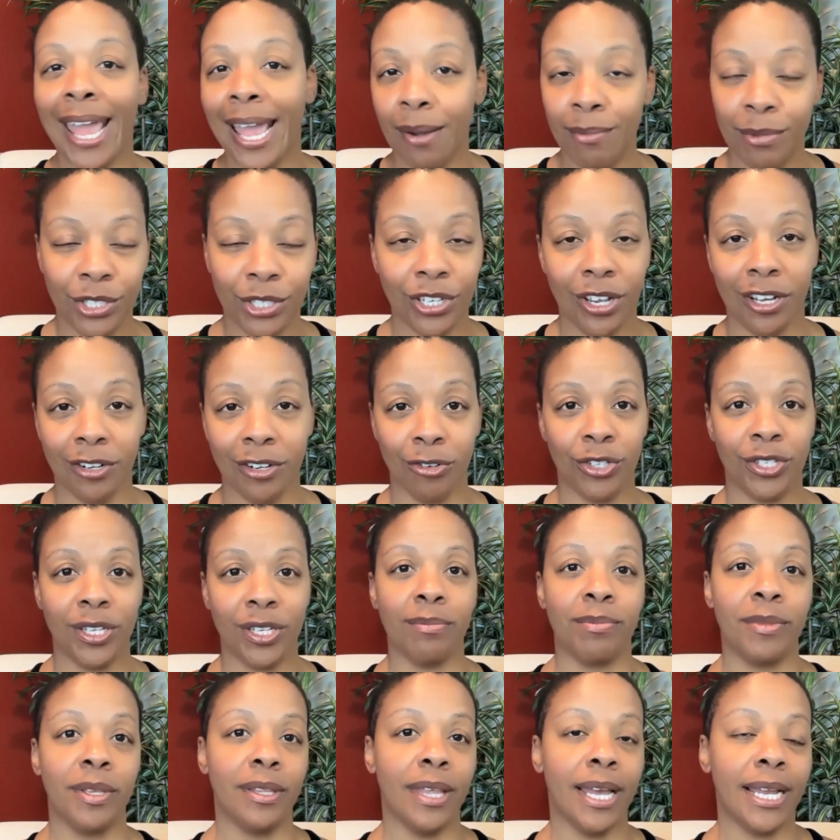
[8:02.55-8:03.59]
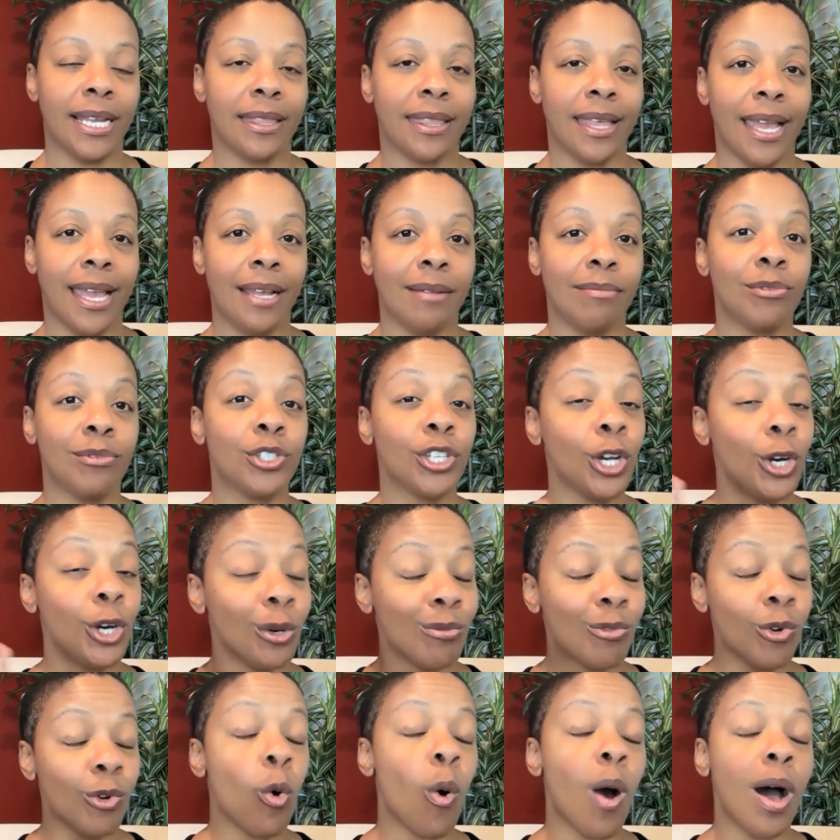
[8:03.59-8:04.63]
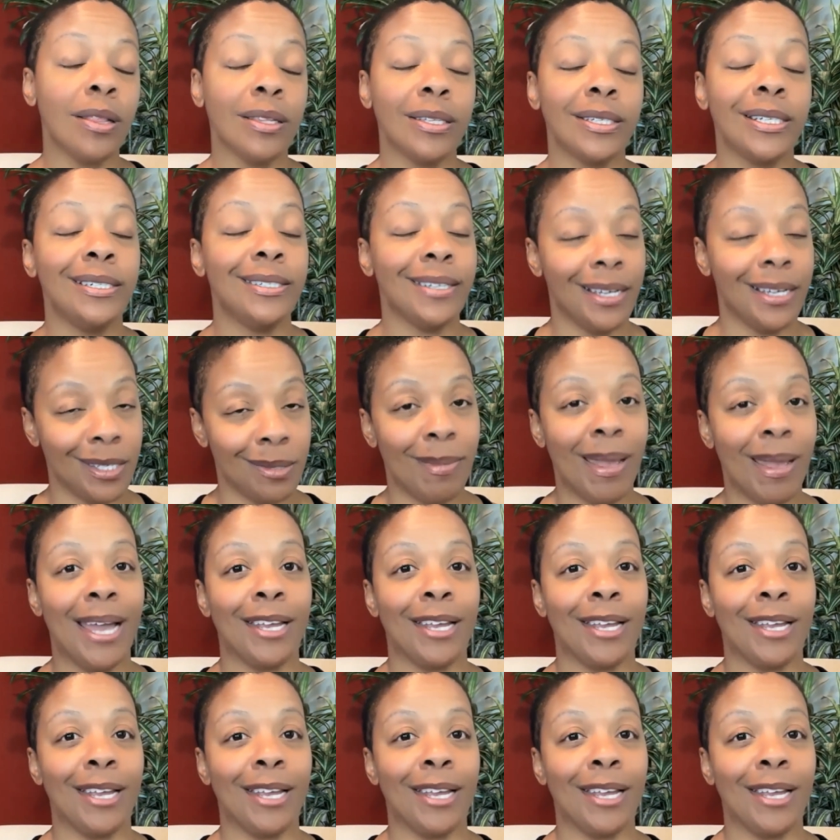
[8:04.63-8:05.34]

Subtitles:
Amazon or something like that. So quality does